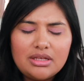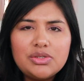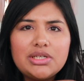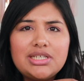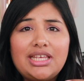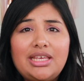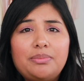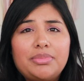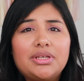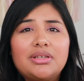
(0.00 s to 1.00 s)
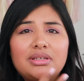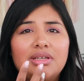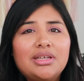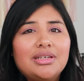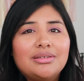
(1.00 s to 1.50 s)
So I had to keep
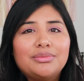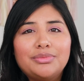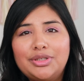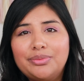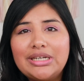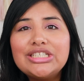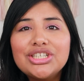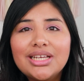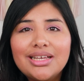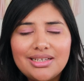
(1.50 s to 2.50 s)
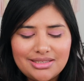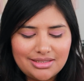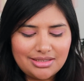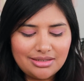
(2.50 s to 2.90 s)
rearranging it